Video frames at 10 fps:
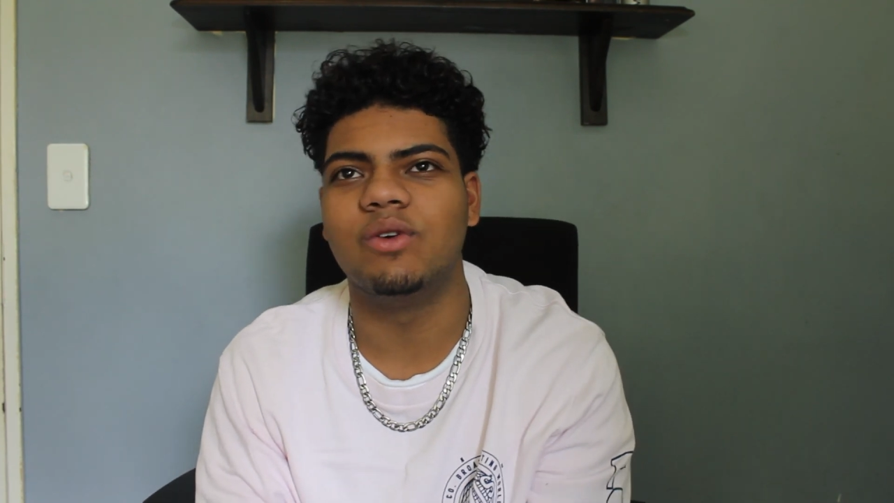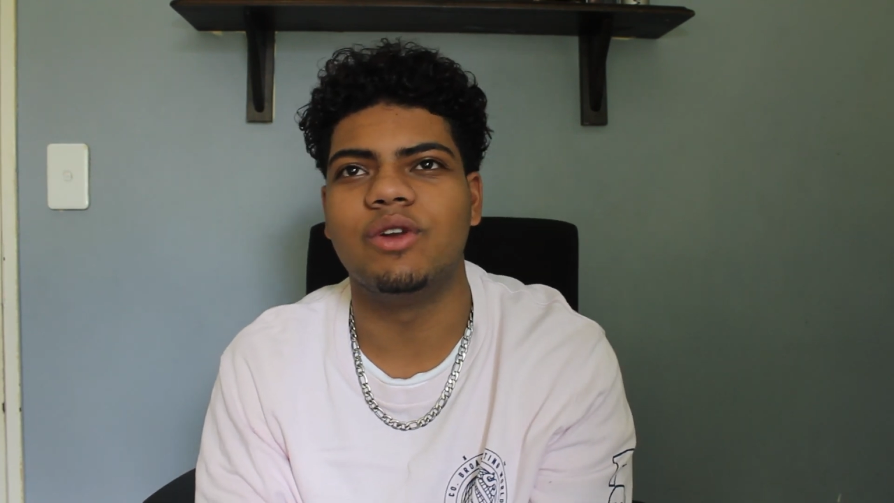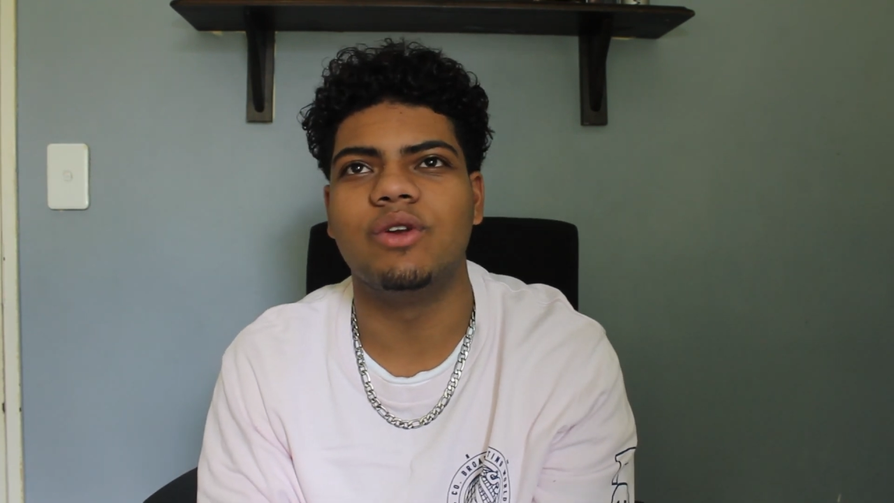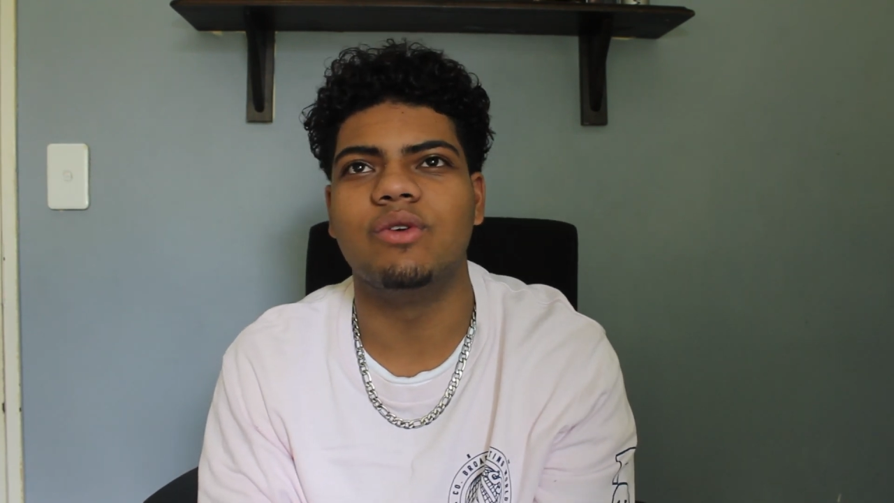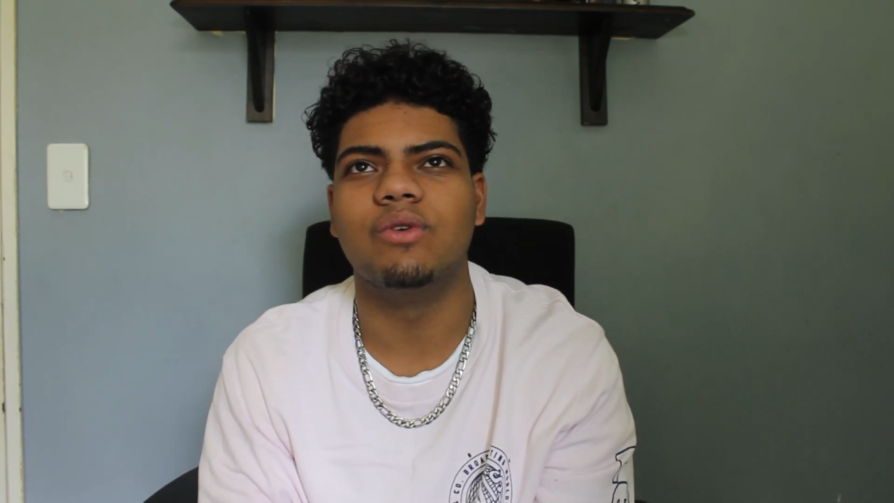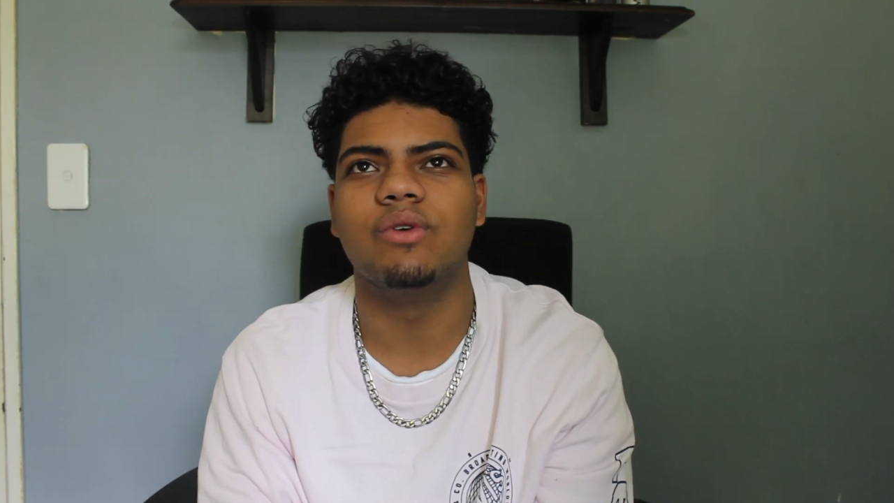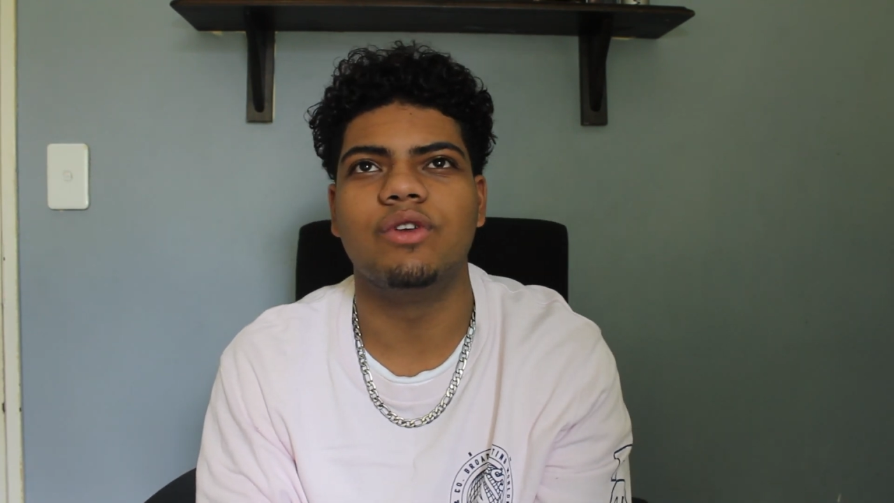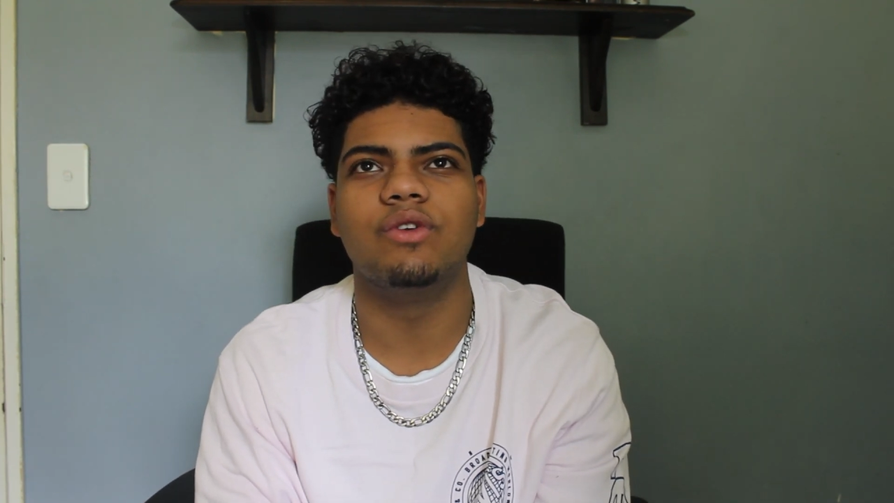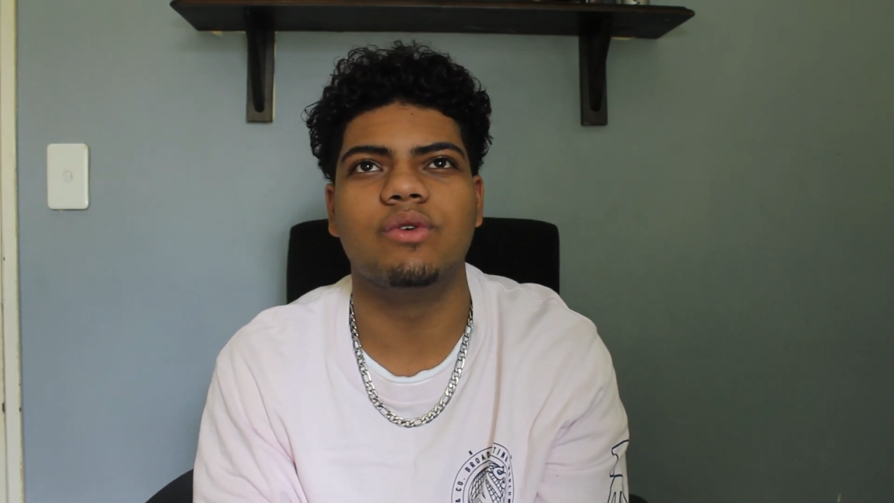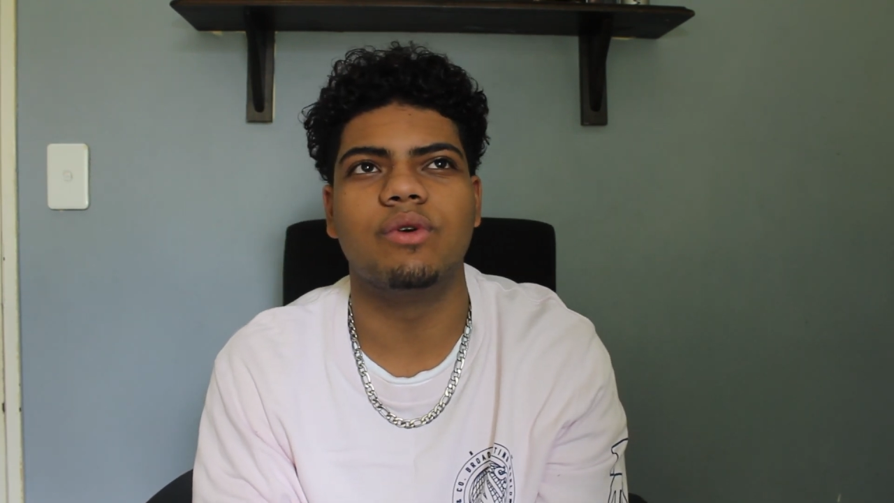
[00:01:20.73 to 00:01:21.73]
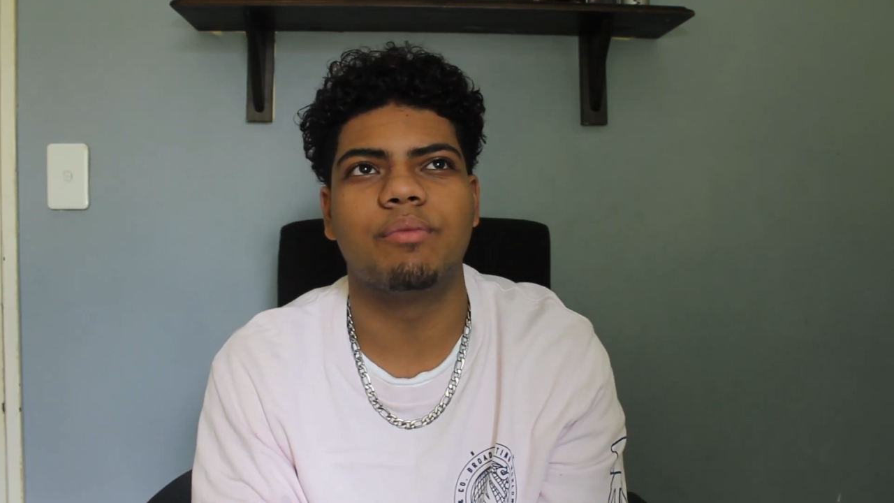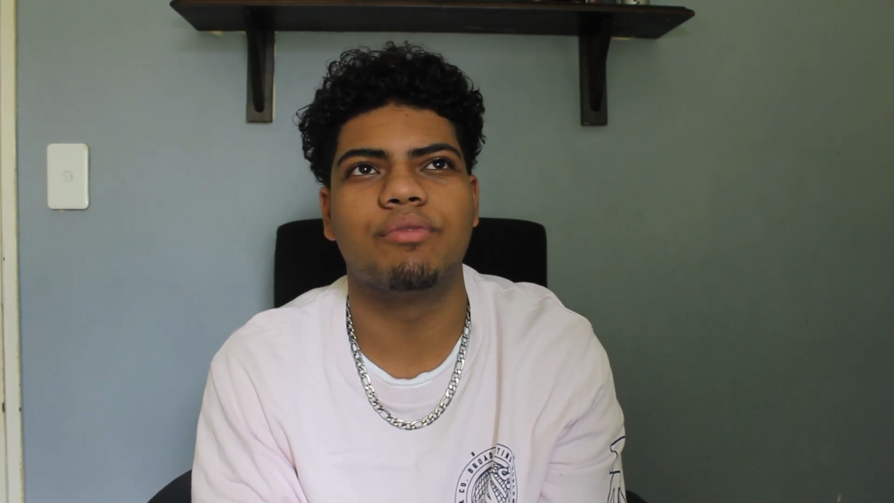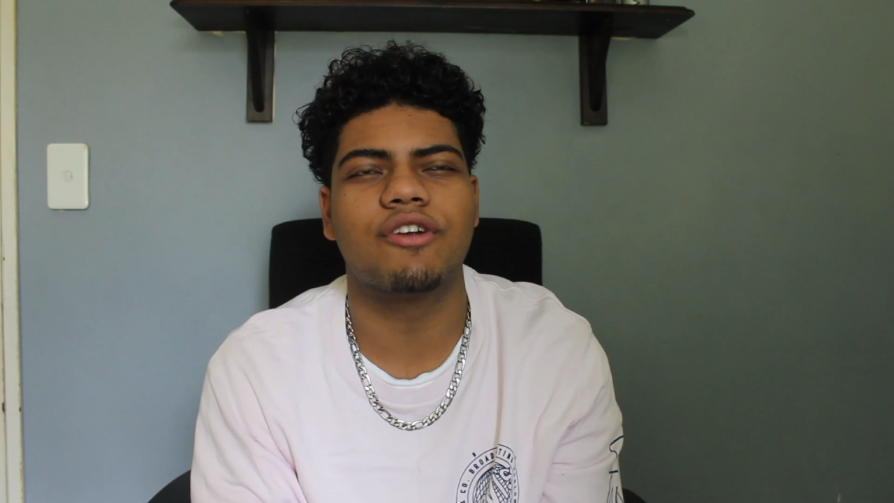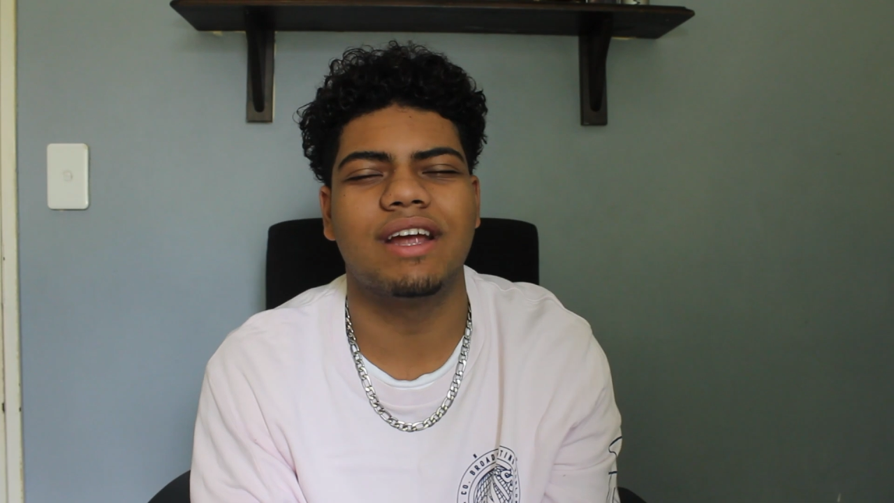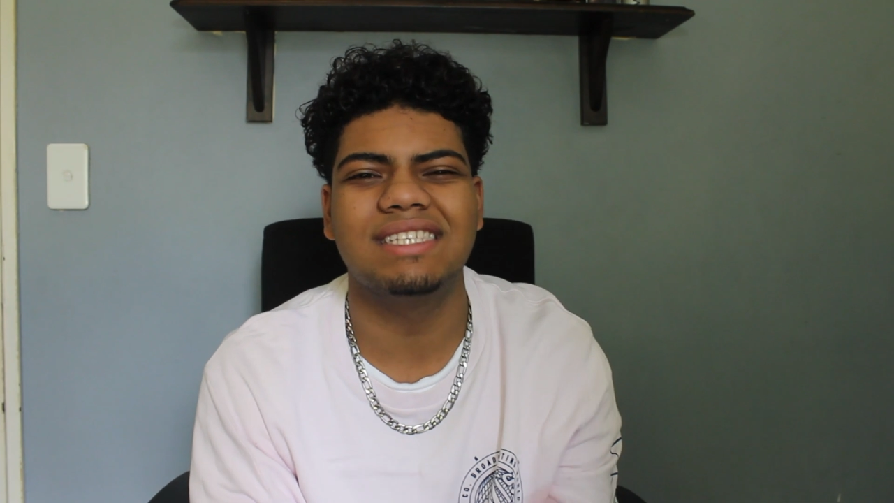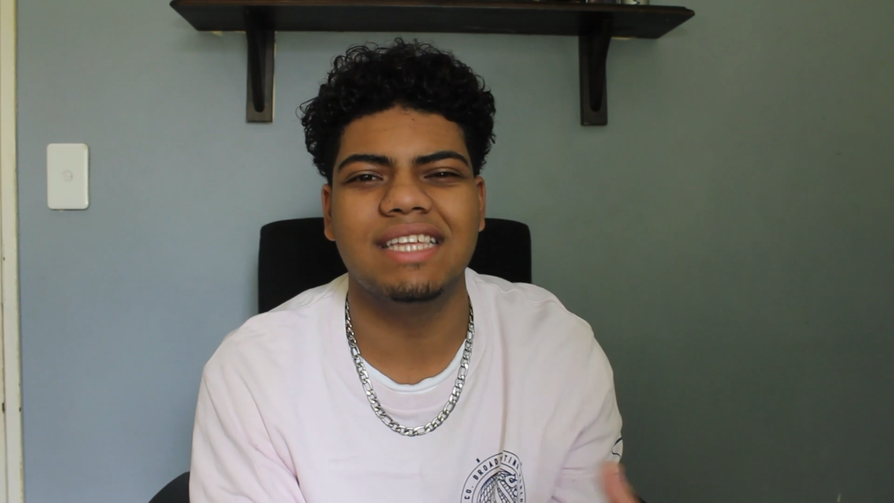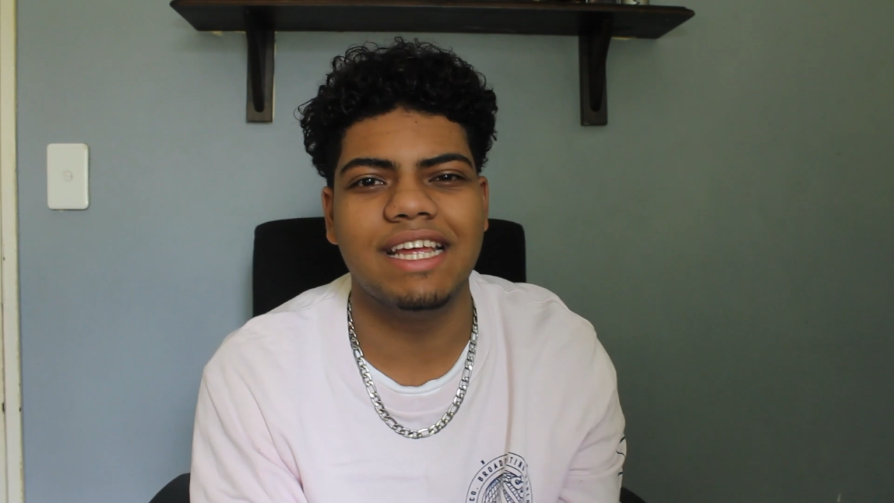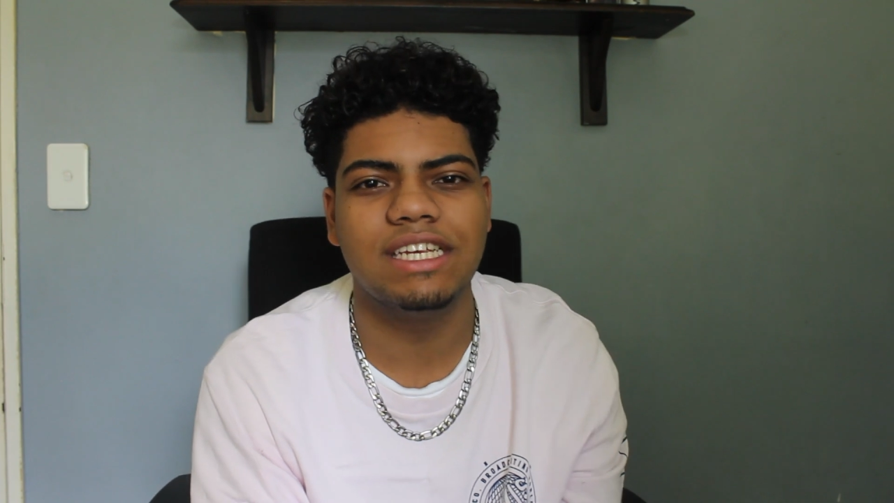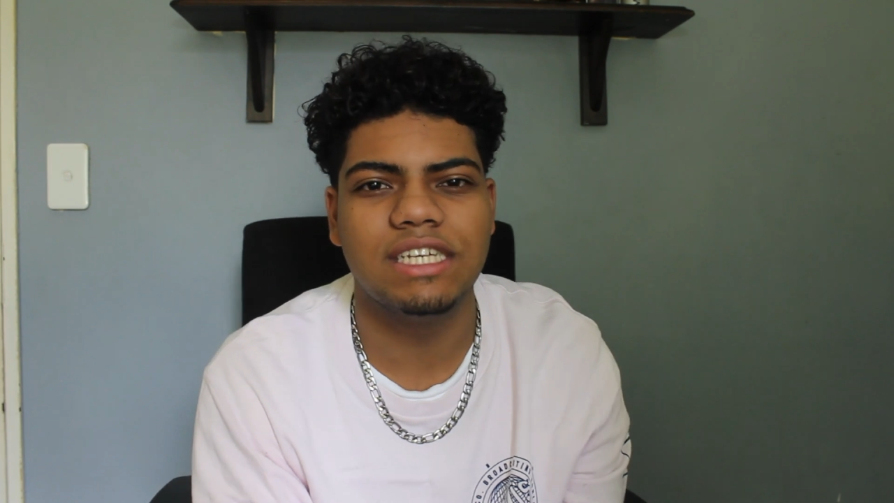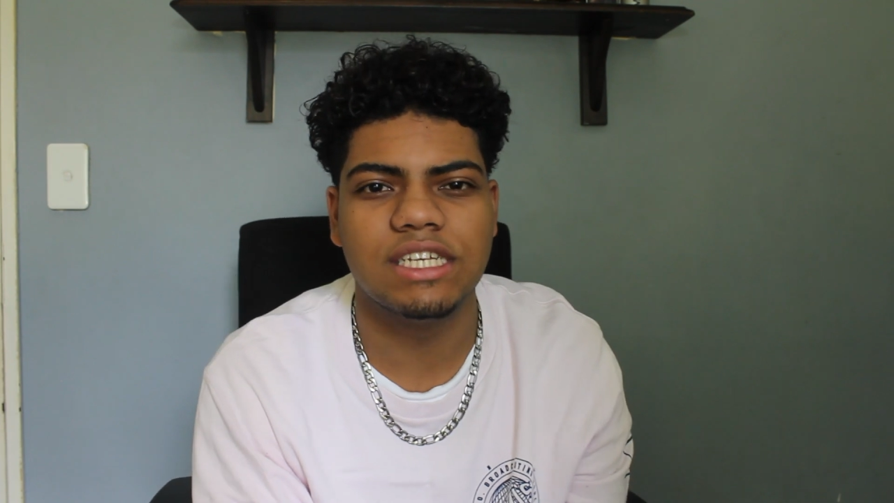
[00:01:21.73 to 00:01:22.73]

or you procrastination